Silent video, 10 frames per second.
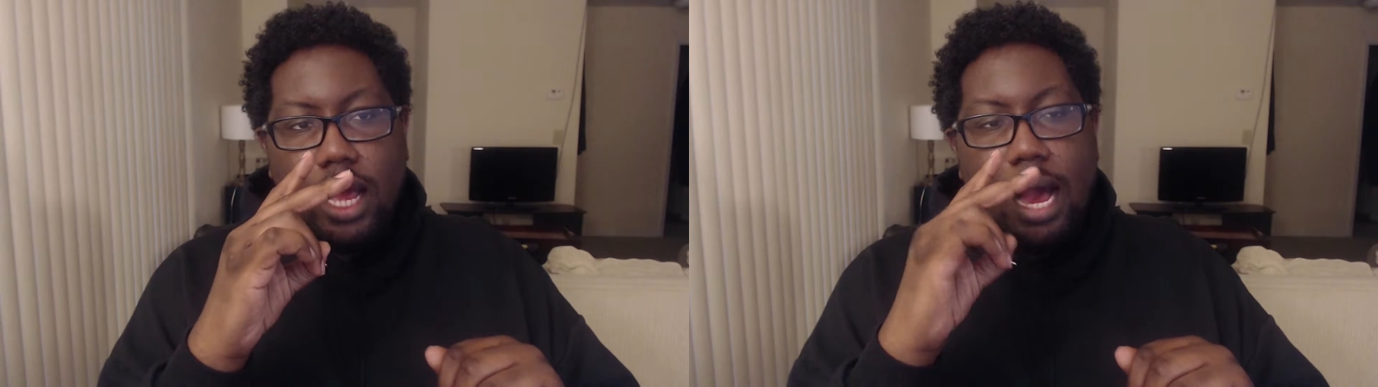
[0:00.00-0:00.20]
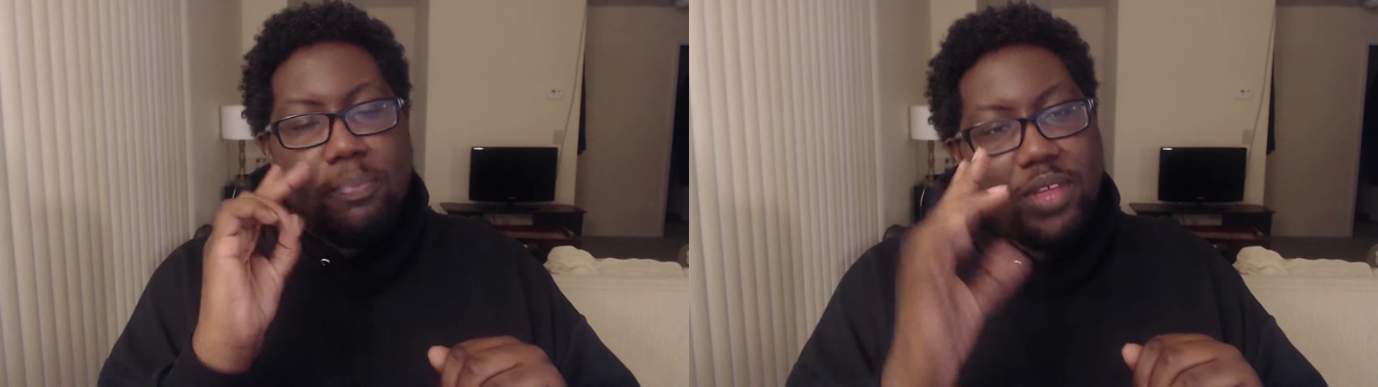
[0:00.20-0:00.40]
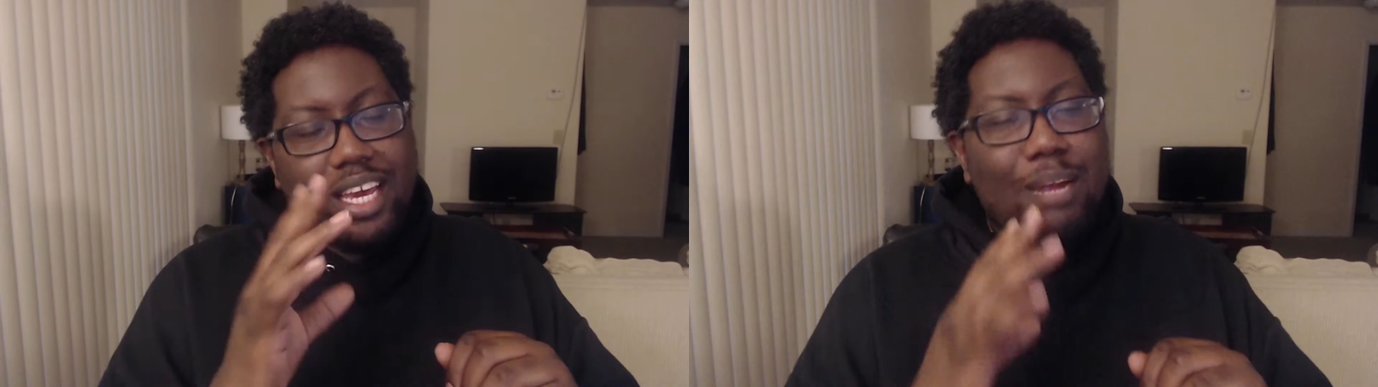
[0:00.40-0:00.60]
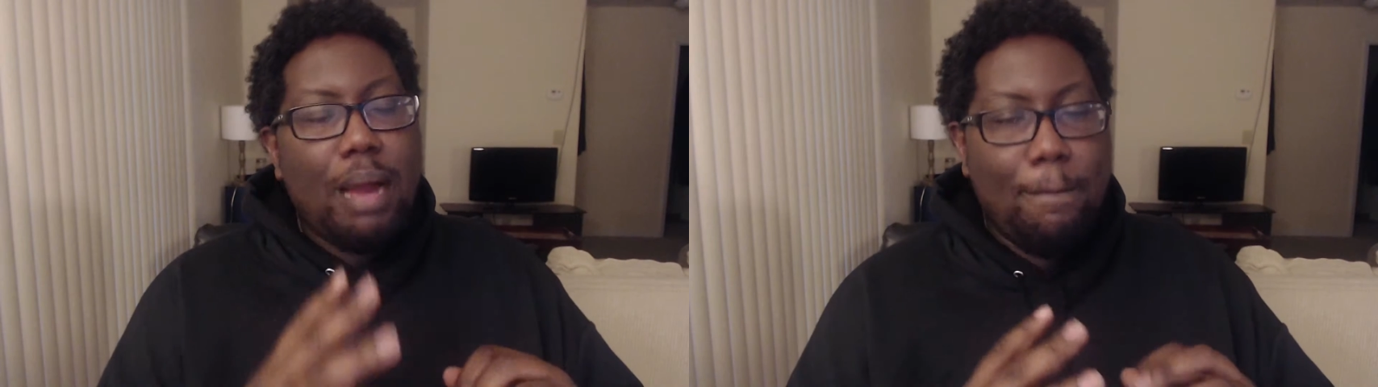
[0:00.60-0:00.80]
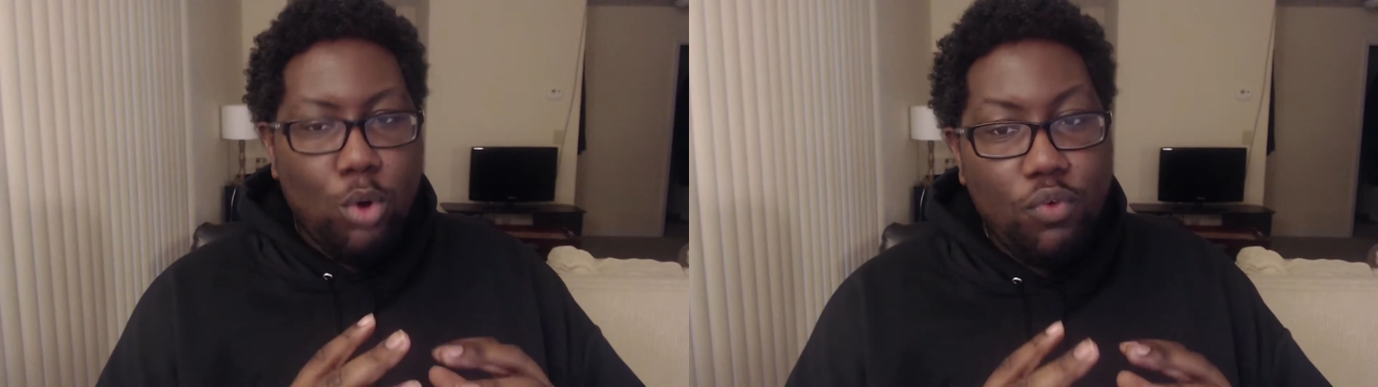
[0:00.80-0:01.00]
I'm thinking
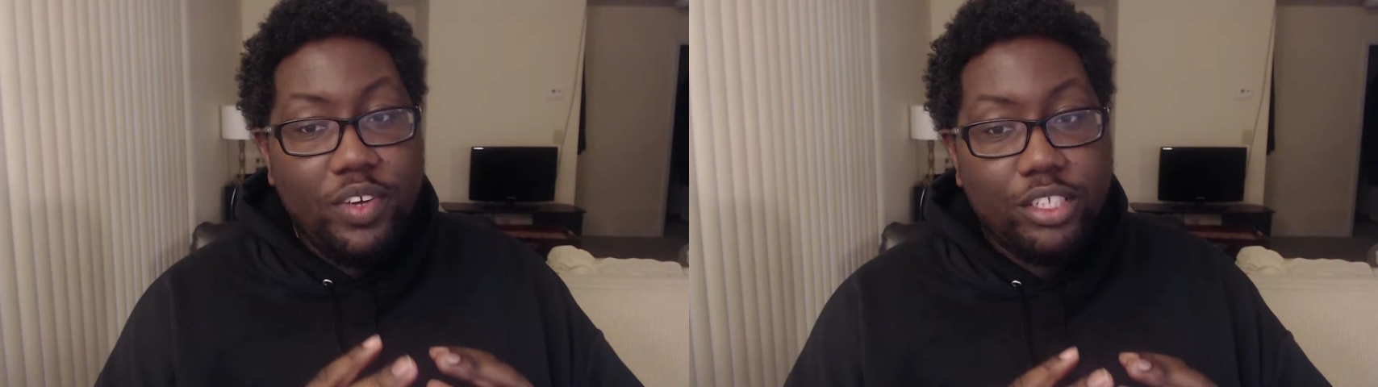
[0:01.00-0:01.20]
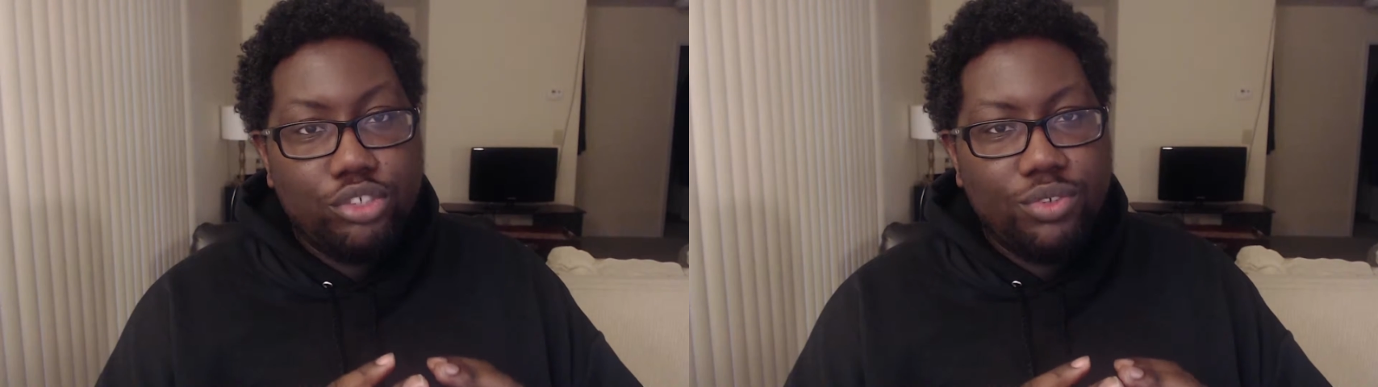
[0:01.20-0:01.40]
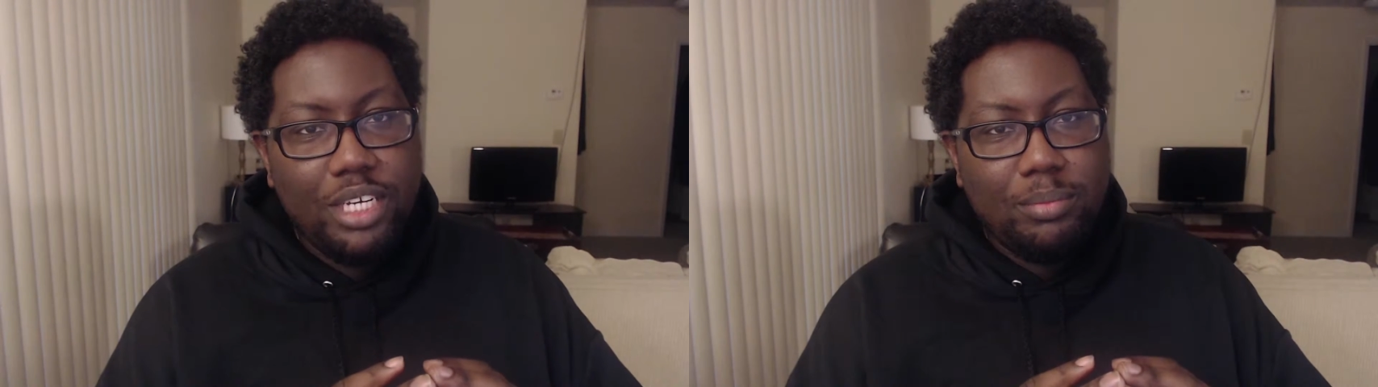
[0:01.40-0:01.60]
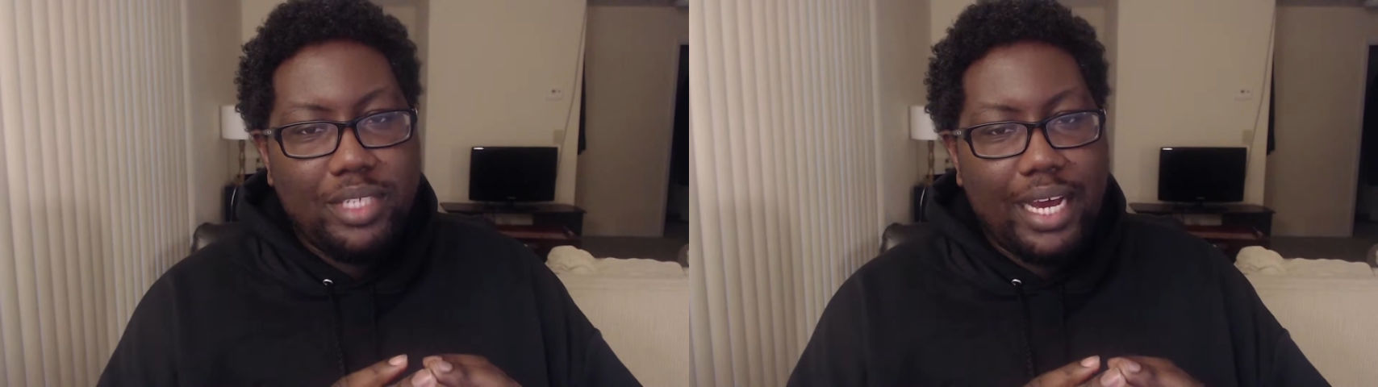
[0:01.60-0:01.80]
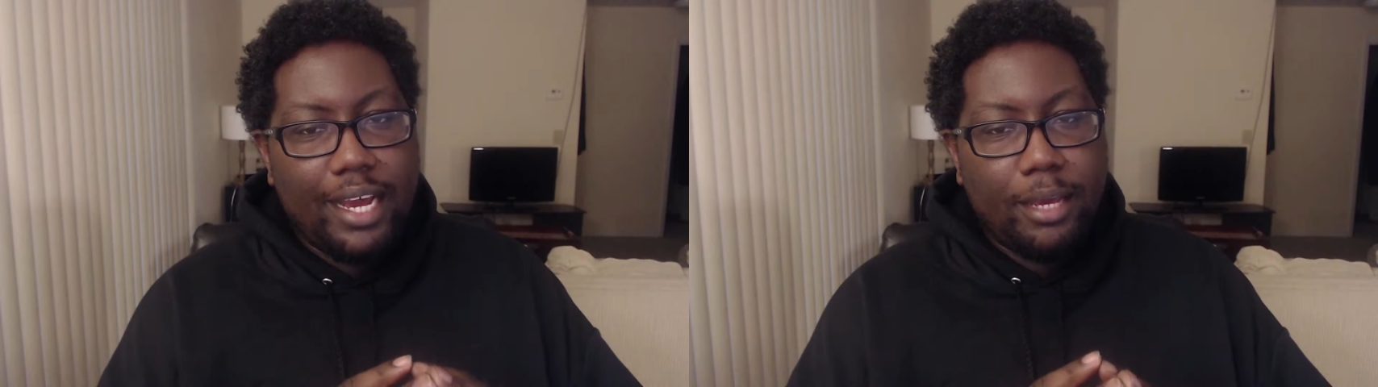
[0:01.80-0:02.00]
about moving the stream
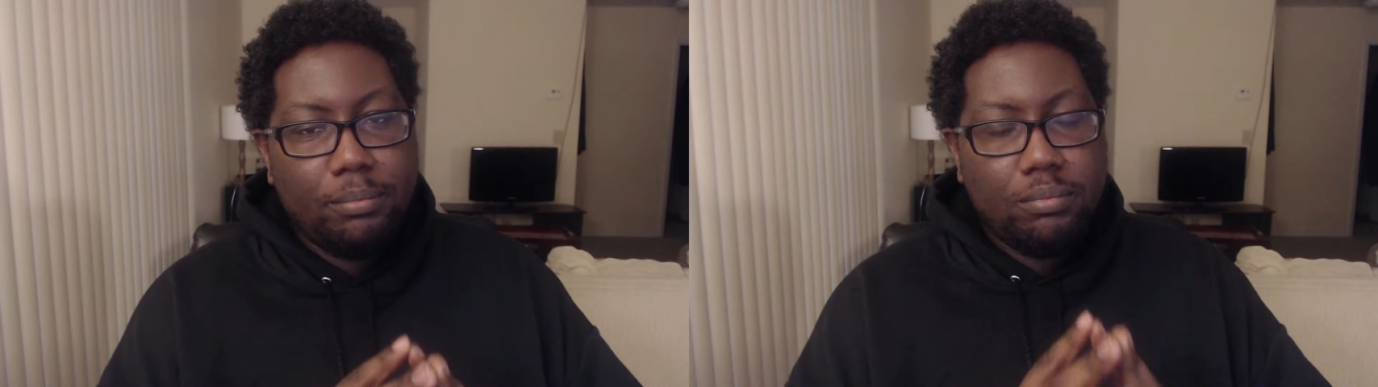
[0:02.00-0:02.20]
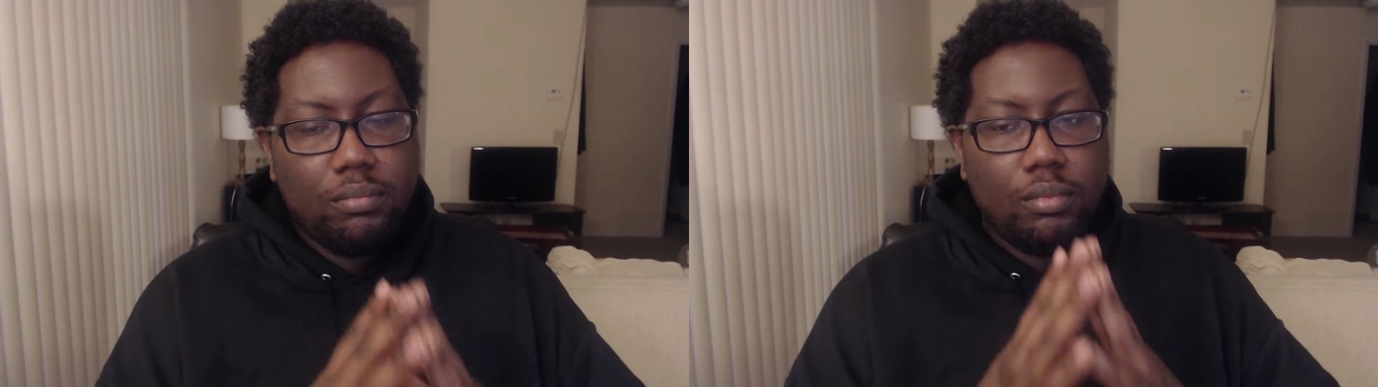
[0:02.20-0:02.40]
time,